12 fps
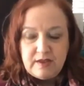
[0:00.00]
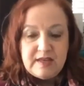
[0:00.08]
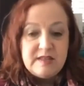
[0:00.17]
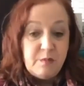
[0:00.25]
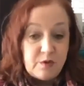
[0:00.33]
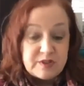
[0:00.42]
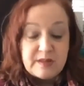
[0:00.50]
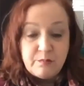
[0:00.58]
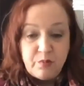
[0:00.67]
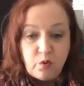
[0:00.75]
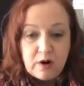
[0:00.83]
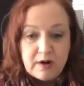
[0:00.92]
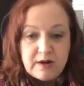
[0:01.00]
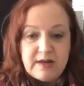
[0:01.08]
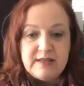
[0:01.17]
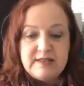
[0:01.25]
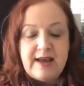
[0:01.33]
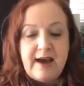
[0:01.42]
is most important
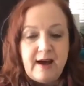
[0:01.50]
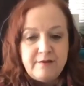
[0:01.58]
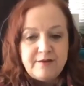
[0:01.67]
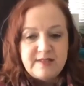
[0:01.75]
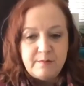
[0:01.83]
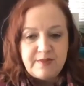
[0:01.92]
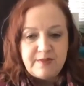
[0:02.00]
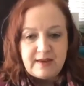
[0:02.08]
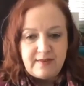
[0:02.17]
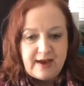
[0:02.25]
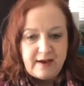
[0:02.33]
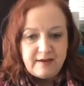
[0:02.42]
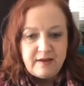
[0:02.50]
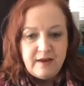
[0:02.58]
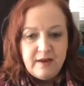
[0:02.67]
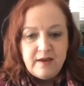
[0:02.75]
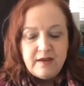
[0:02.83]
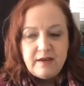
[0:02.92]
is to have something that
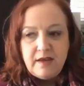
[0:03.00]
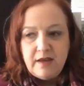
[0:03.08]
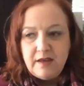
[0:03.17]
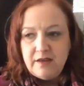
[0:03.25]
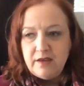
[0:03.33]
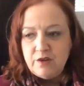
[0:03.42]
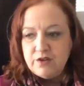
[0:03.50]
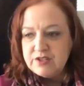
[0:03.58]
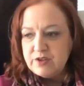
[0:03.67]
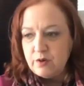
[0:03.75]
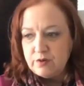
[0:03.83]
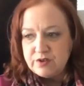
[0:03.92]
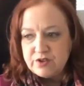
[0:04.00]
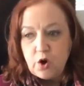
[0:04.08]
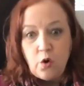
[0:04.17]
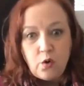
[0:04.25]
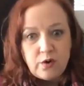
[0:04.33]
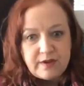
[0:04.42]
you just don't
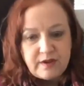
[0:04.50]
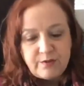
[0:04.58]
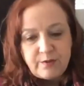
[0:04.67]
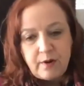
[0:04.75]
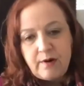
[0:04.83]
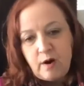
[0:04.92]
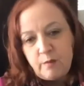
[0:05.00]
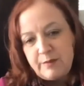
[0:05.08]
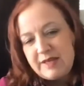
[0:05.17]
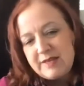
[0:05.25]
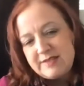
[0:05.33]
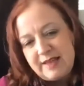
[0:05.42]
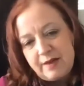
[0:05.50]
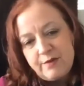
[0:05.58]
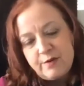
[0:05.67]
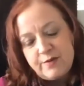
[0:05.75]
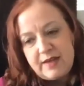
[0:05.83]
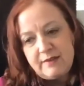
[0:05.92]
totally throw out, because the
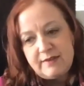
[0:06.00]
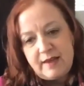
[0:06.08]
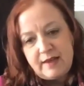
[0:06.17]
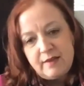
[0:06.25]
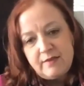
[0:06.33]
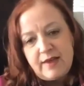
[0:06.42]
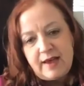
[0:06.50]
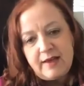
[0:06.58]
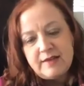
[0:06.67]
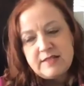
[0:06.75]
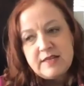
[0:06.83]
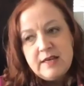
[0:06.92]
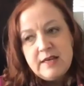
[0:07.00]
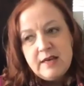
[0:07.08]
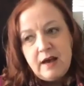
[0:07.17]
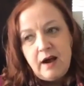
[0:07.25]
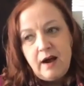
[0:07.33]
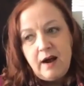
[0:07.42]
other thing that
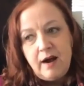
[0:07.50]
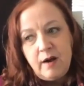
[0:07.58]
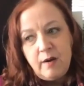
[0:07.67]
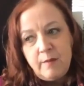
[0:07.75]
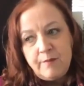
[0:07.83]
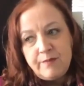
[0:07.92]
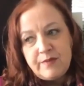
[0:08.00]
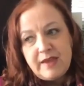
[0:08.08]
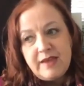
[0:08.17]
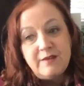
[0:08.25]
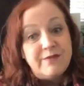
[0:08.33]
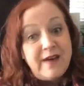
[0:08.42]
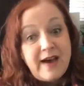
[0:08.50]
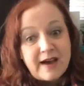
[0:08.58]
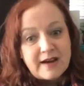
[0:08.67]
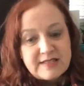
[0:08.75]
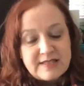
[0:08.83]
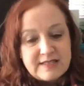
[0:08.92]
it
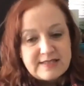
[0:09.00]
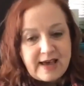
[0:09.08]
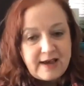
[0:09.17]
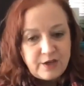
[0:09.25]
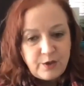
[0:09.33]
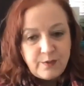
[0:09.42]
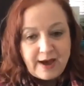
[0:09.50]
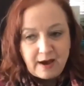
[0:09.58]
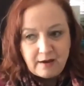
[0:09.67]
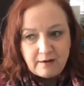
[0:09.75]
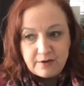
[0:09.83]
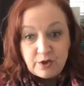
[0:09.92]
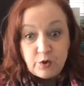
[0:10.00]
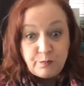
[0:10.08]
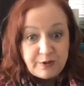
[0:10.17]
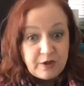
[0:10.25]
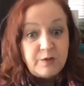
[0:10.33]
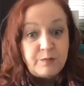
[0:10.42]
affects is that you
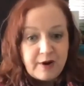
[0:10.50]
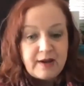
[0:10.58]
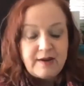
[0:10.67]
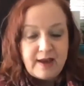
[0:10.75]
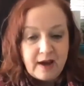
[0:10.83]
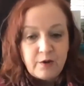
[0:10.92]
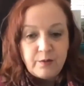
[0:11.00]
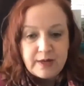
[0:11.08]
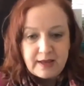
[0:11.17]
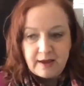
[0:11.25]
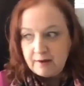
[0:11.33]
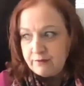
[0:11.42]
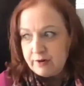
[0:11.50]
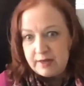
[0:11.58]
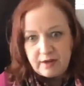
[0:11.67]
build brand equity every